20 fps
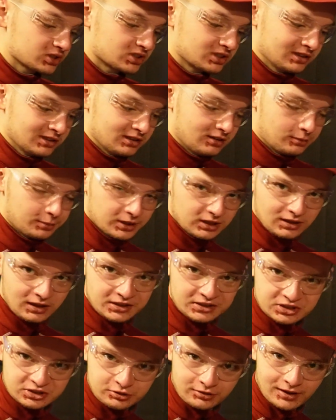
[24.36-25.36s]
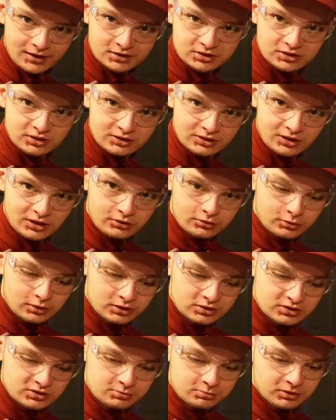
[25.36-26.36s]
is a little bit less scratched than the other
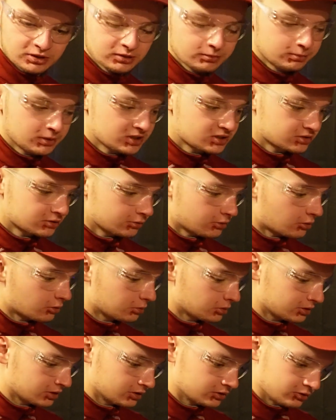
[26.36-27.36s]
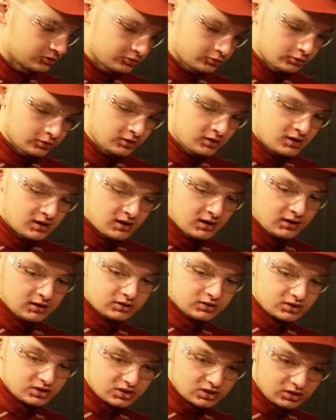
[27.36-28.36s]
ones, but basically what we're going to do
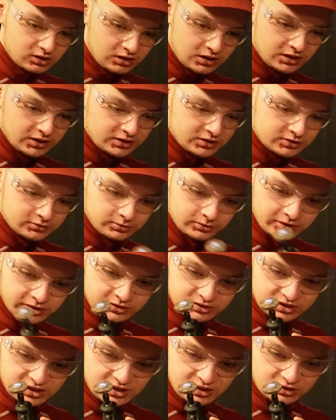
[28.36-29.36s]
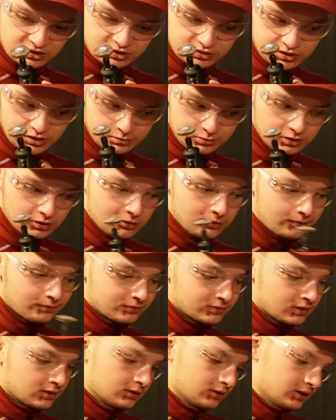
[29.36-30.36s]
to start is we're going to take this Dremel
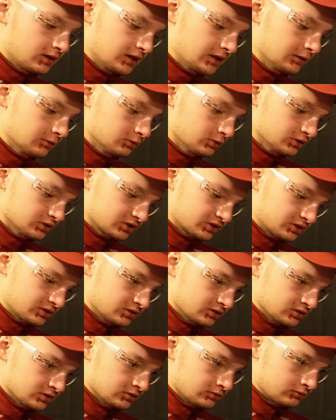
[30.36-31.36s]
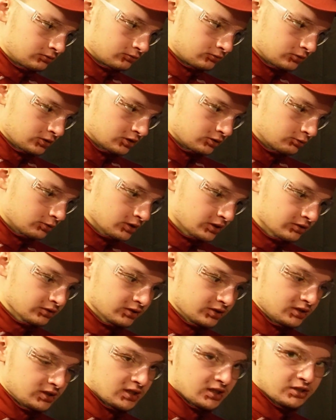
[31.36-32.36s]
and we're just going to run around
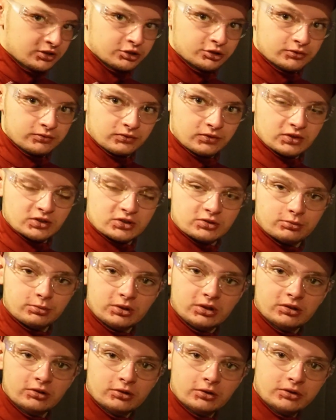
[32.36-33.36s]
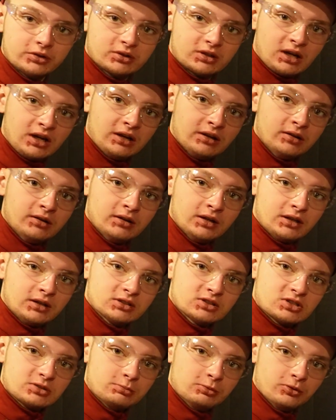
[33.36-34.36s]
the edge of this wheel, kind of
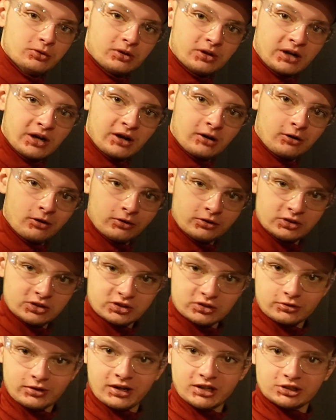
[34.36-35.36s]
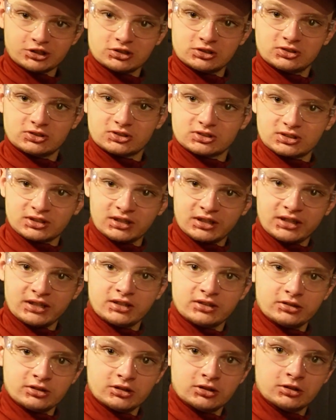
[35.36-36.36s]
smoothing out all these scratches and
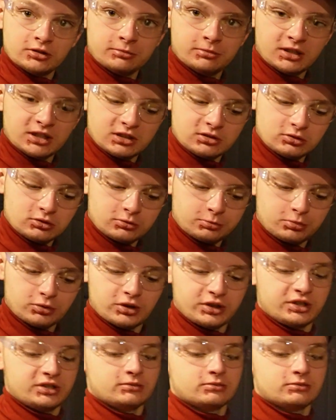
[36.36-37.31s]
make it look pretty.